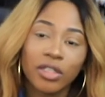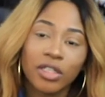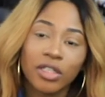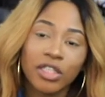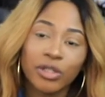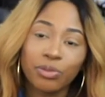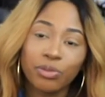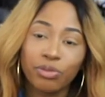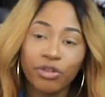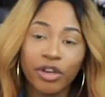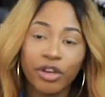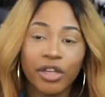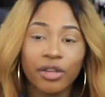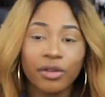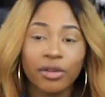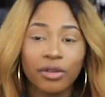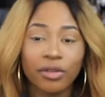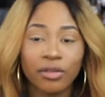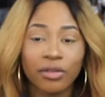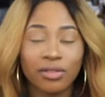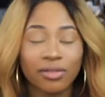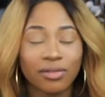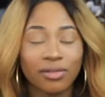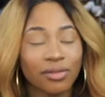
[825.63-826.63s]
spring,
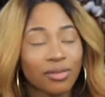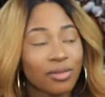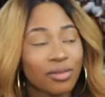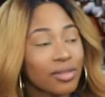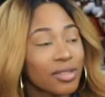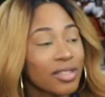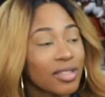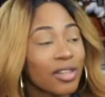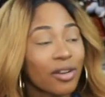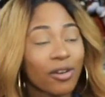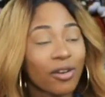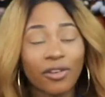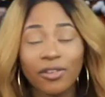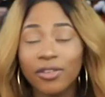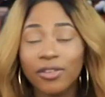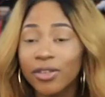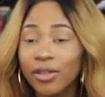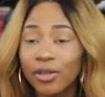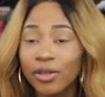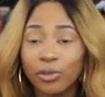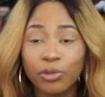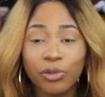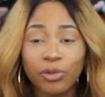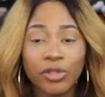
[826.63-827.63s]
is it
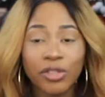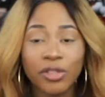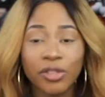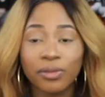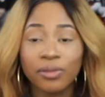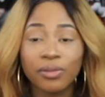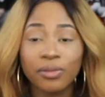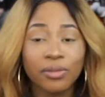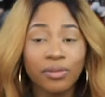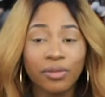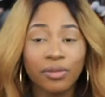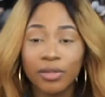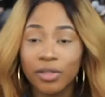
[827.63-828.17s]
autumn?